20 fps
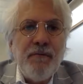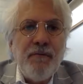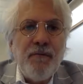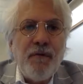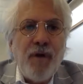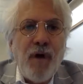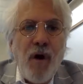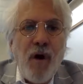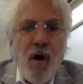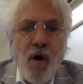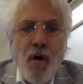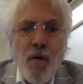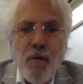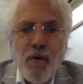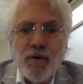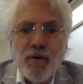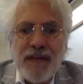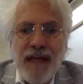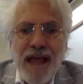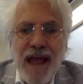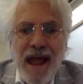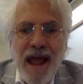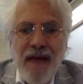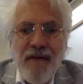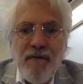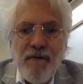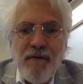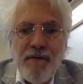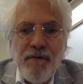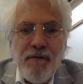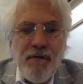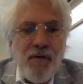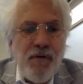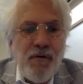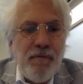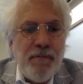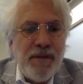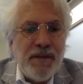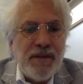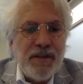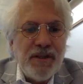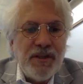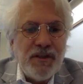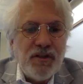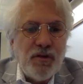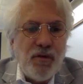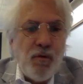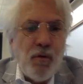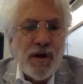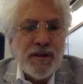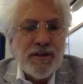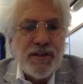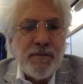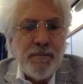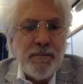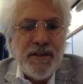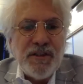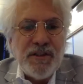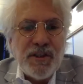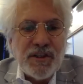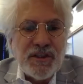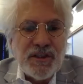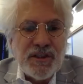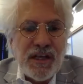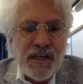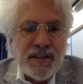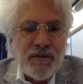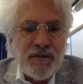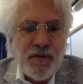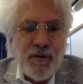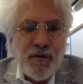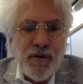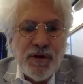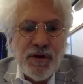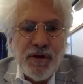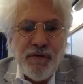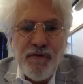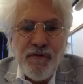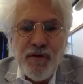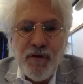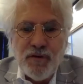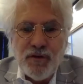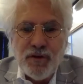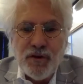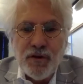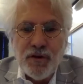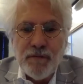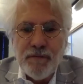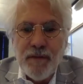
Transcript: for almost every food business who wants to be successful in the future.